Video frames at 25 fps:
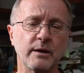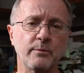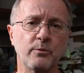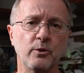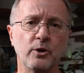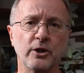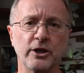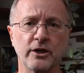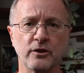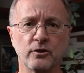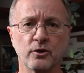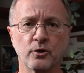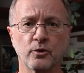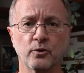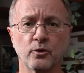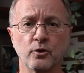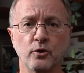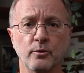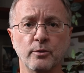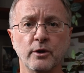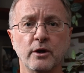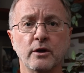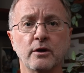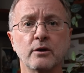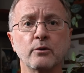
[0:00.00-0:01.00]
people in the
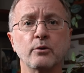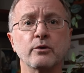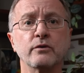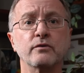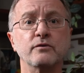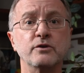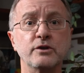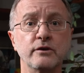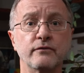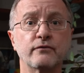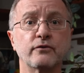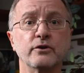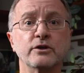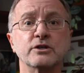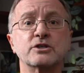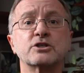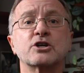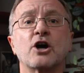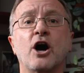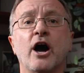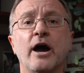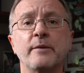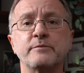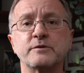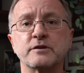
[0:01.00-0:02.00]
group with different
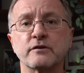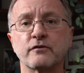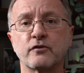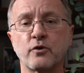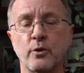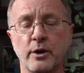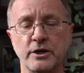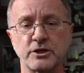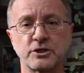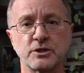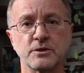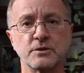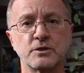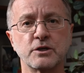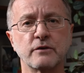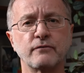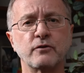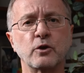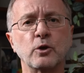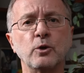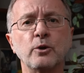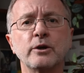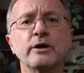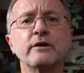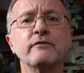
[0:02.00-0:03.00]
types of questions. So if
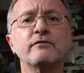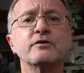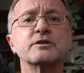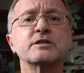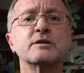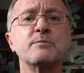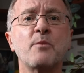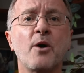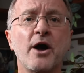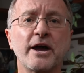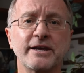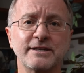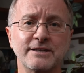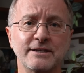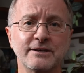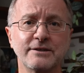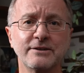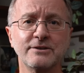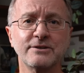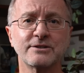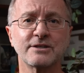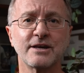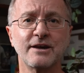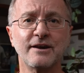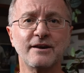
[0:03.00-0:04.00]
you're looking for some
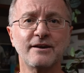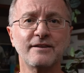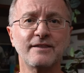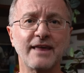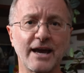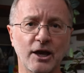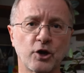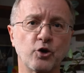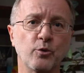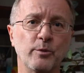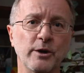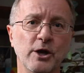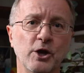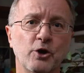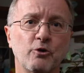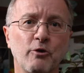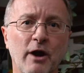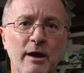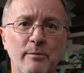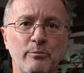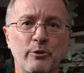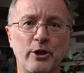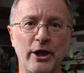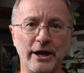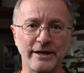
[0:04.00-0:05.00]
ideas, that could be a
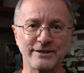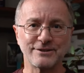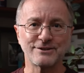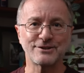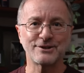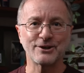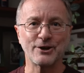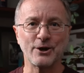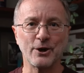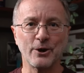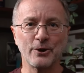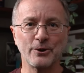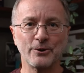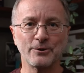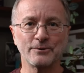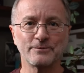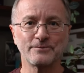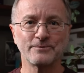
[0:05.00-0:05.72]
great place to go.